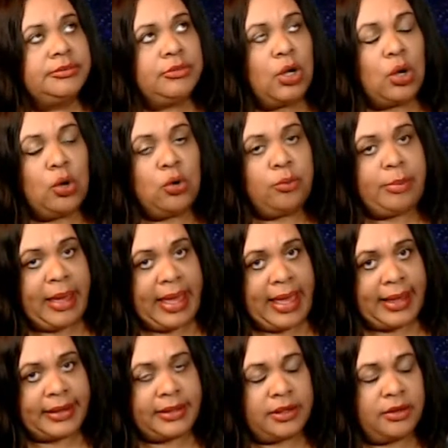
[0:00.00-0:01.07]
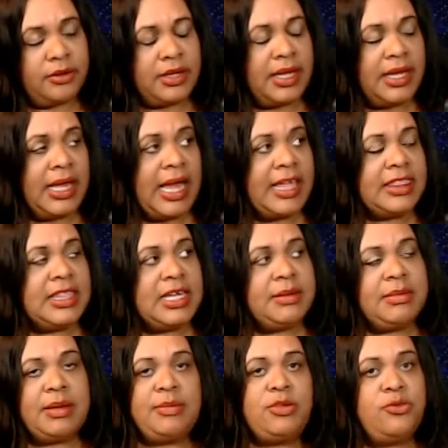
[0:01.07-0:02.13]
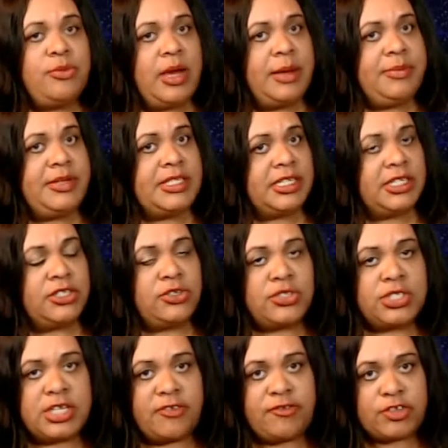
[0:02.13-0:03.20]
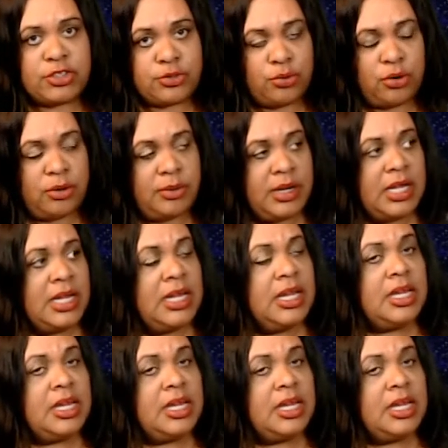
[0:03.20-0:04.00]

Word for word: hold back okay i think maybe you might be telling yourself a story